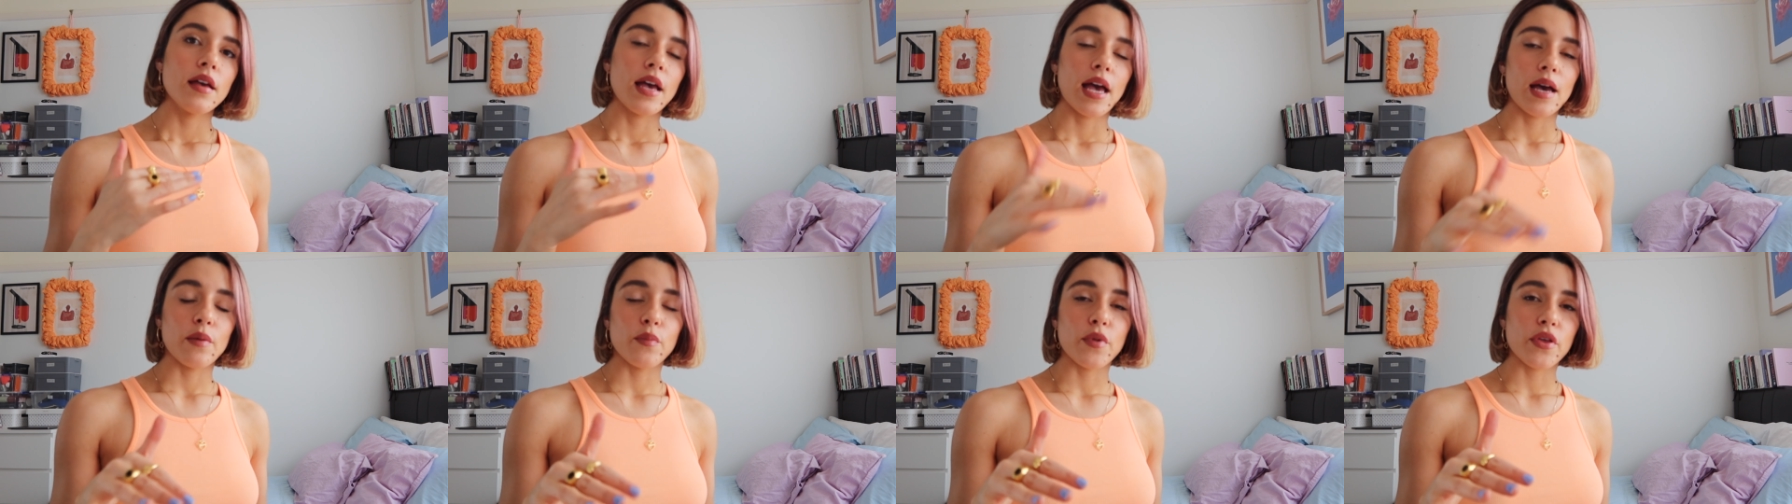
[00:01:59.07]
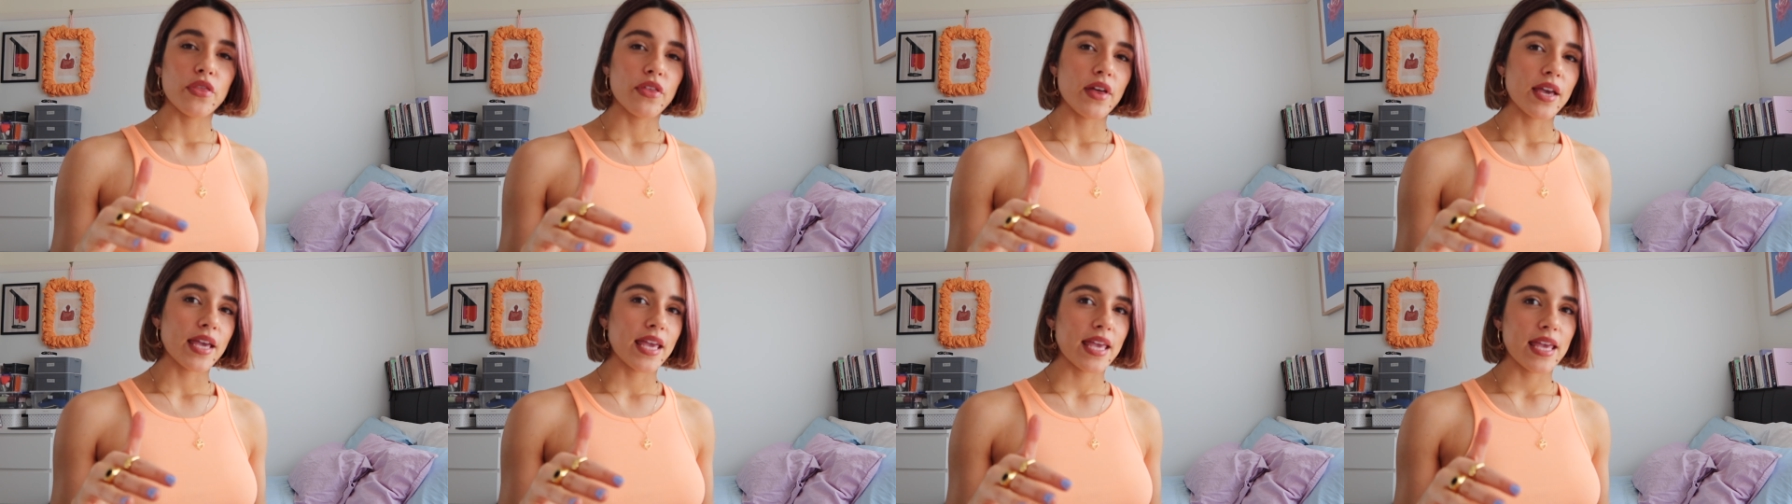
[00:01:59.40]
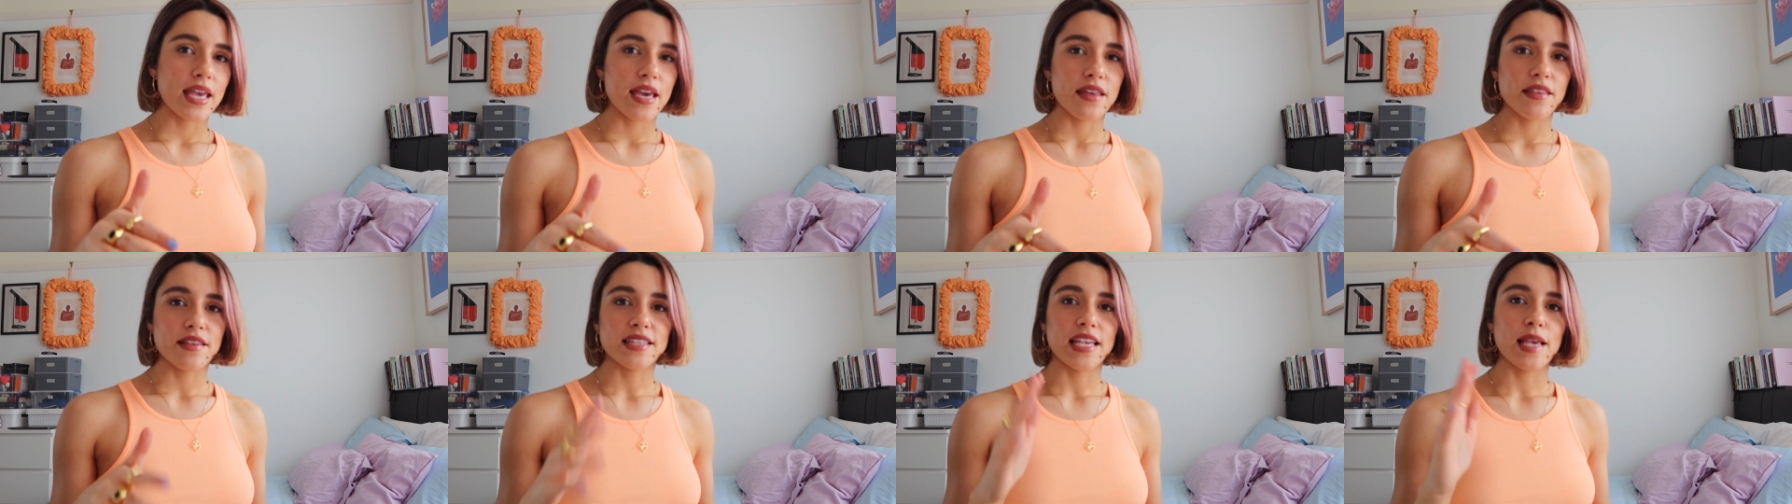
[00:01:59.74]
And with
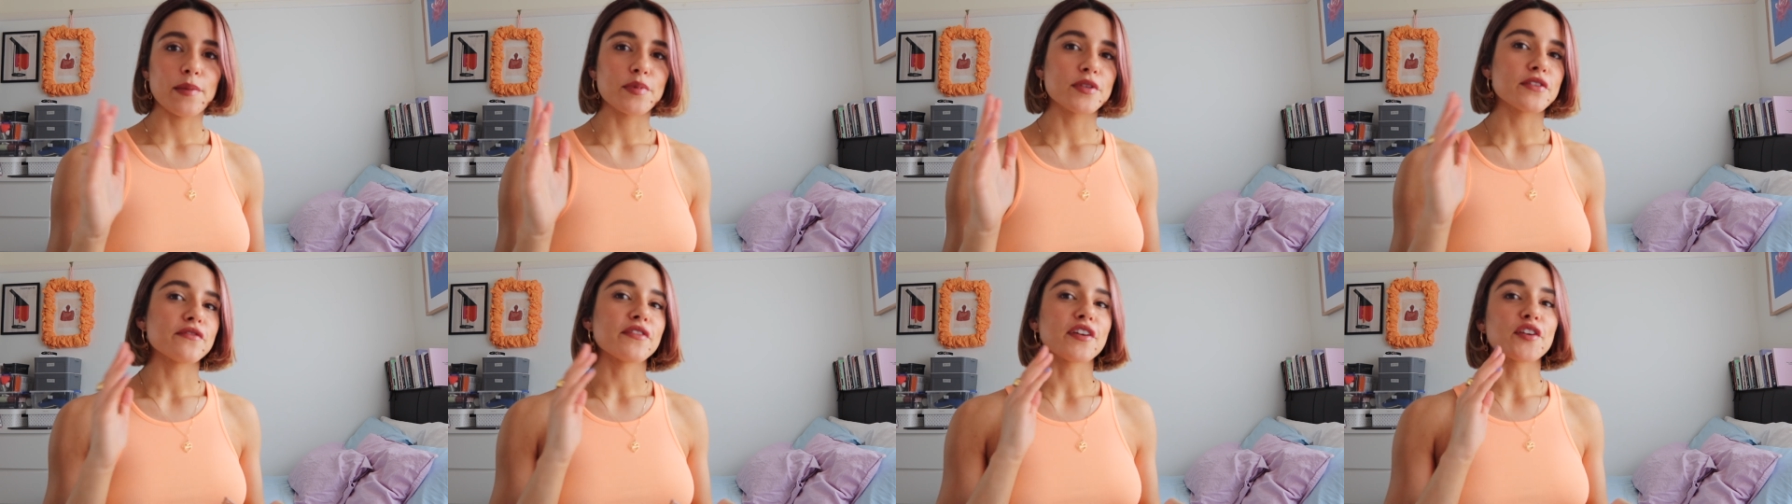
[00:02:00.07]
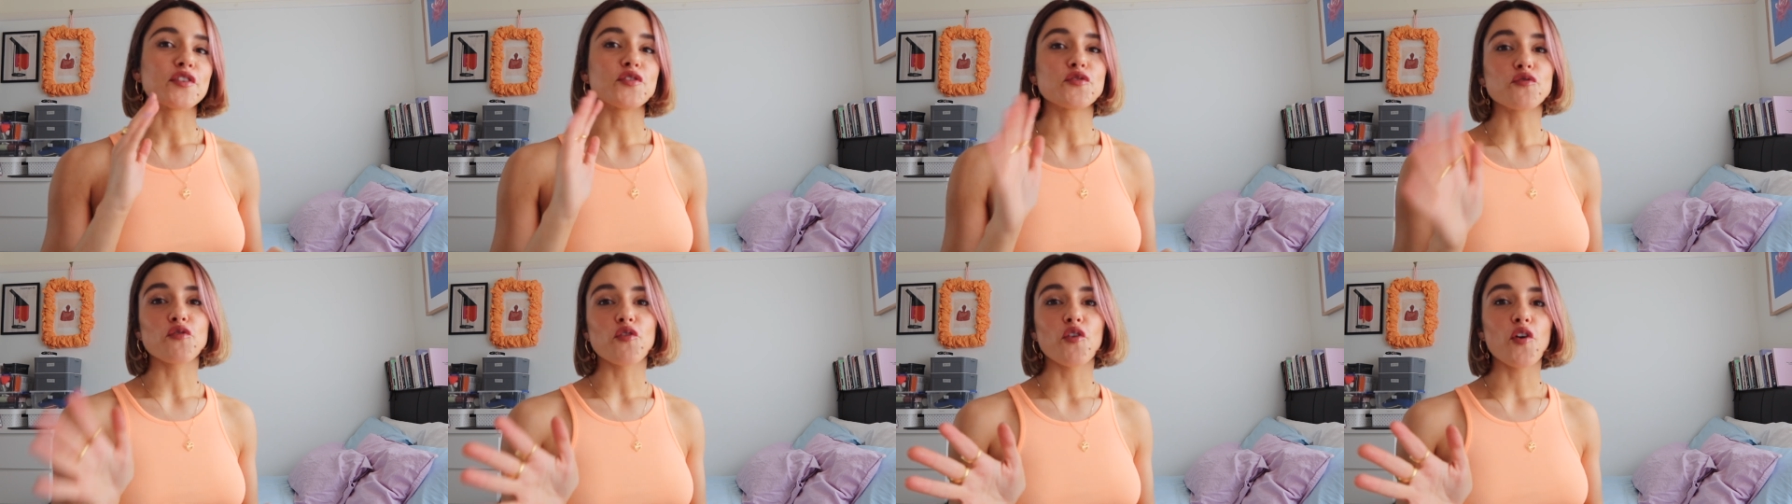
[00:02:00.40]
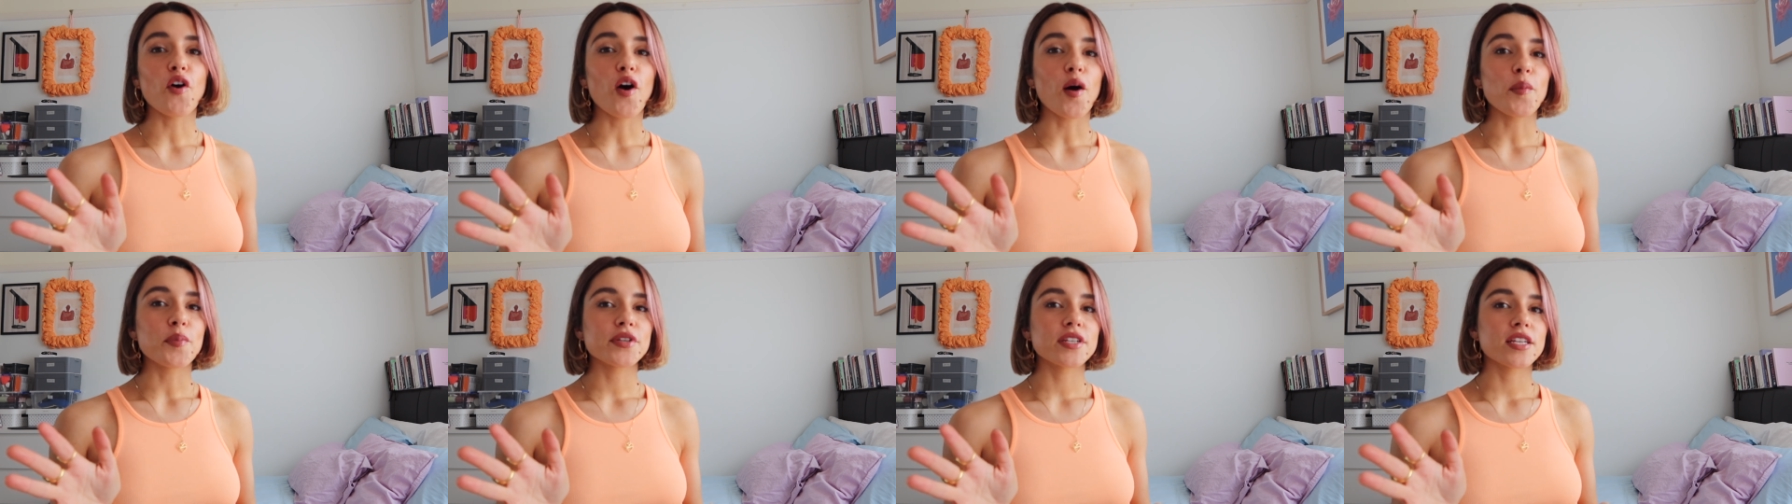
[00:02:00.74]
IKEA, there's heaps of like drawer
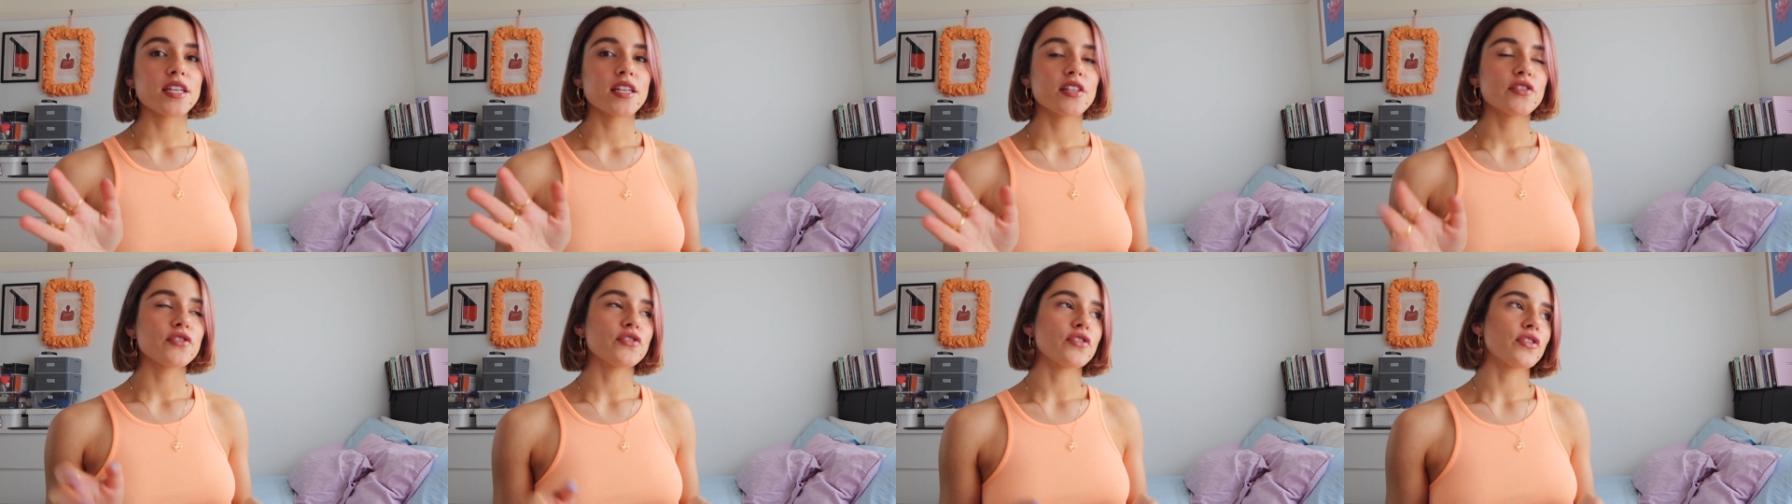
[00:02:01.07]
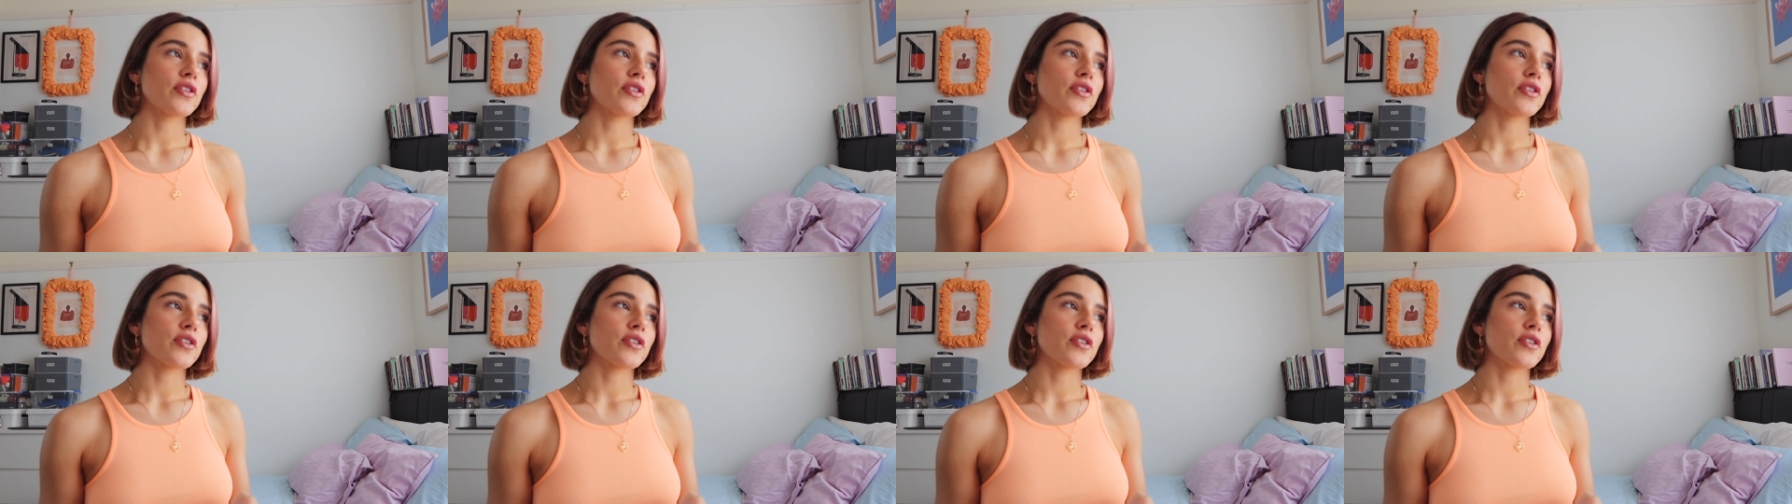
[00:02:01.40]
options.